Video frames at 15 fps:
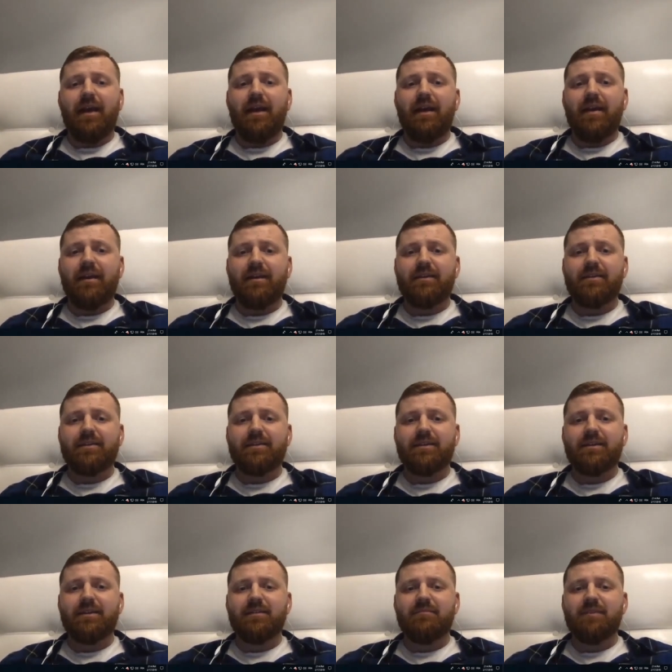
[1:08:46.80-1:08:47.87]
And
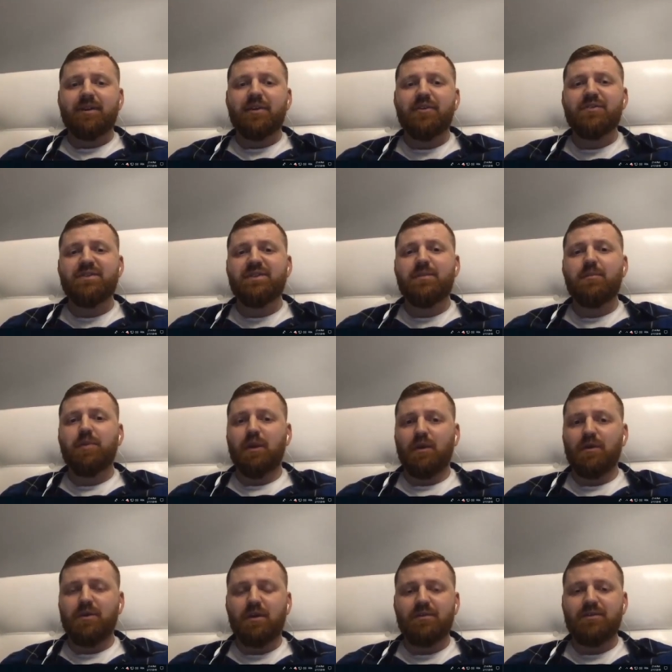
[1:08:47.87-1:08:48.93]
here's the
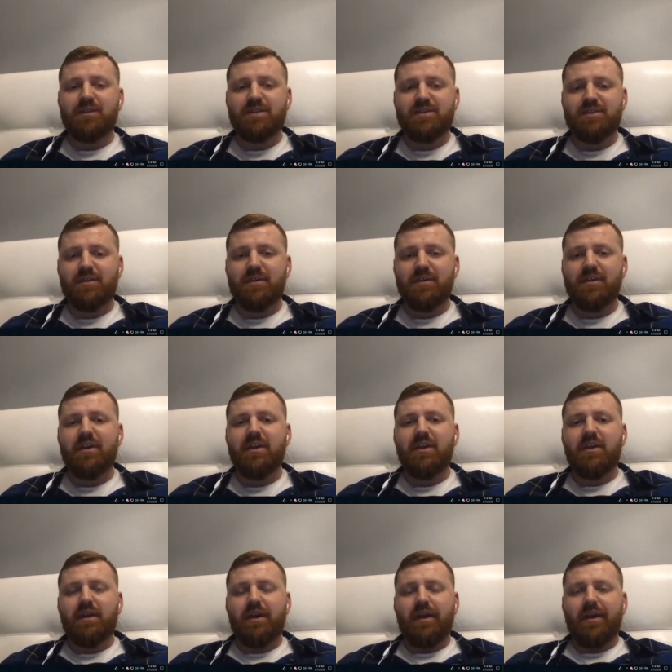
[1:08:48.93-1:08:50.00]
plot of the story.
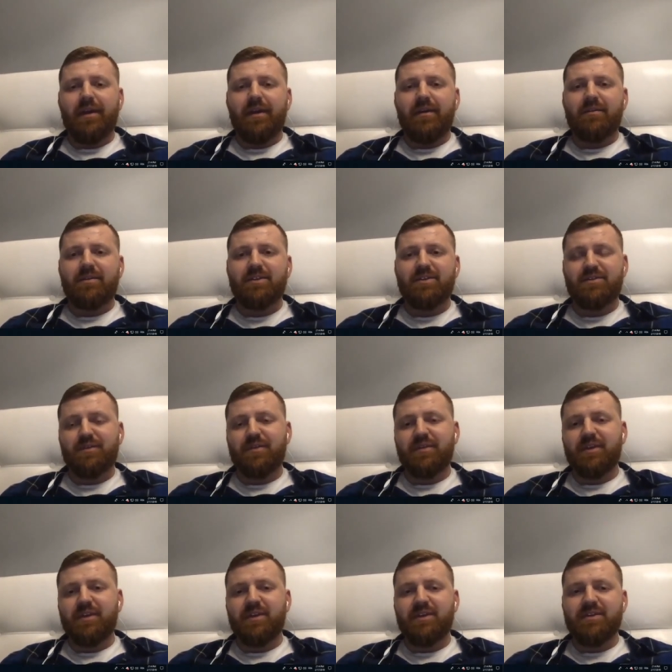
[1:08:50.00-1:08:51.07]
The
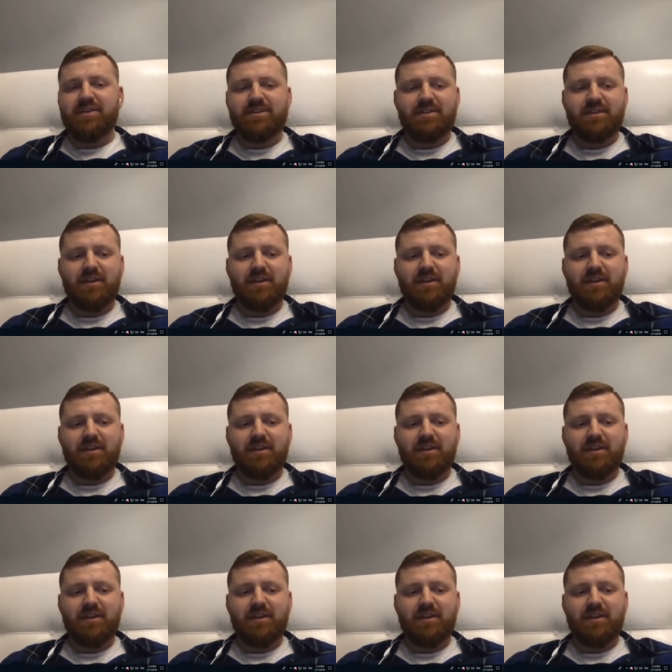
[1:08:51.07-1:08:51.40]
story is